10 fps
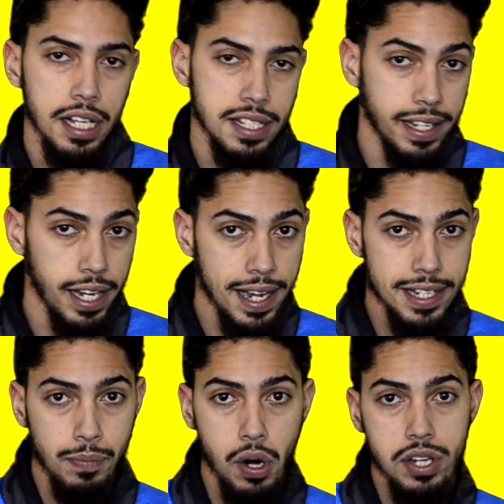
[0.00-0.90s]
Does a
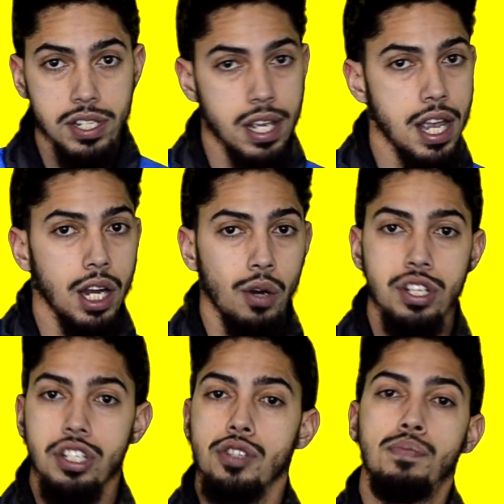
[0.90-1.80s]
caged bird sing,
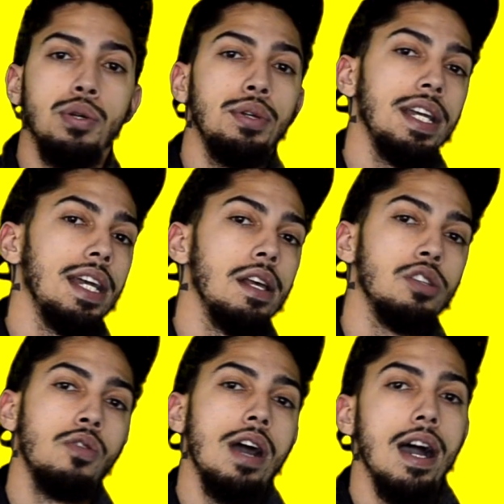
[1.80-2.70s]
or is there beauty in
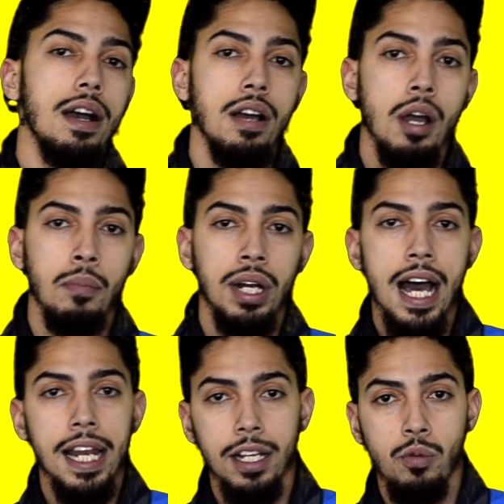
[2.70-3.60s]
his cry?
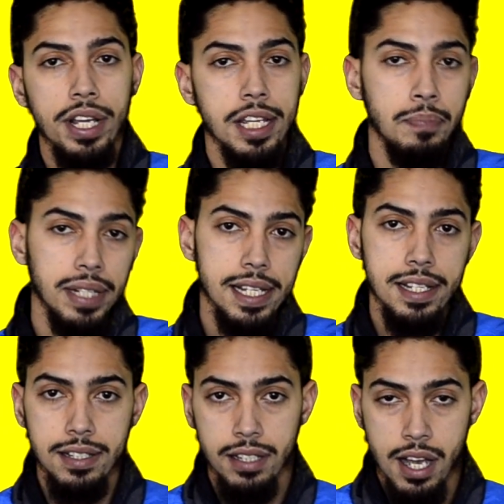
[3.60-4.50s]
Melodic when he
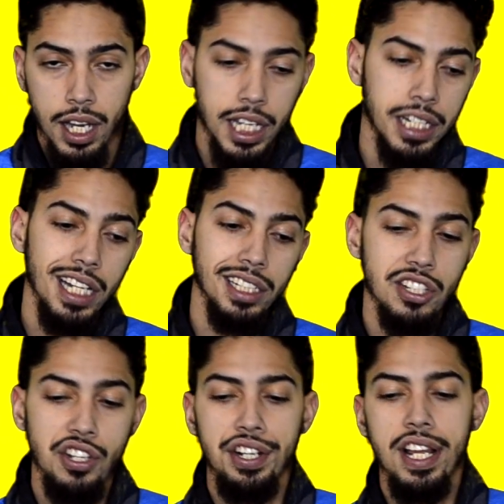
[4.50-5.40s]
pleads.
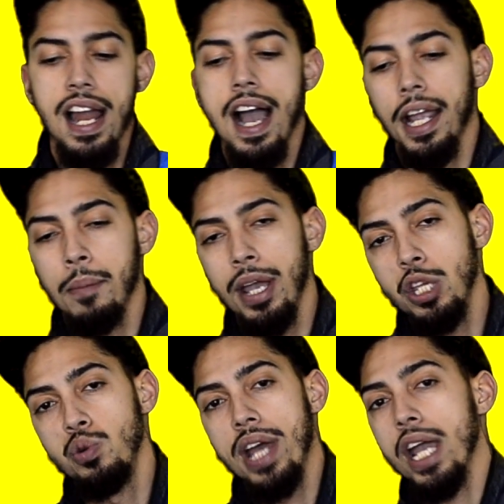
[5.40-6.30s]
Conductor turn the lock and
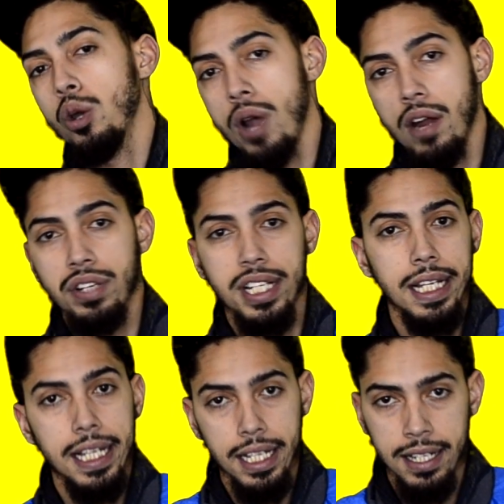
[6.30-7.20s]
make you dangle every
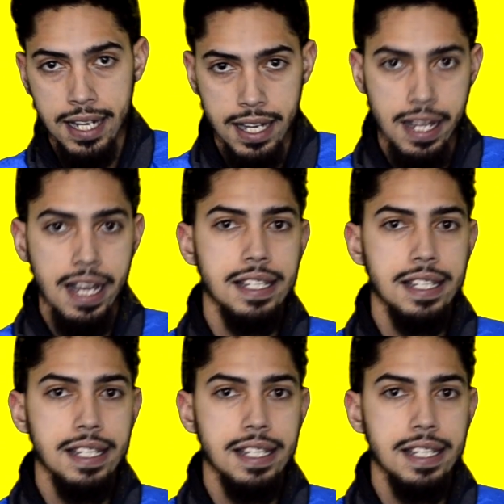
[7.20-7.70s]
key. A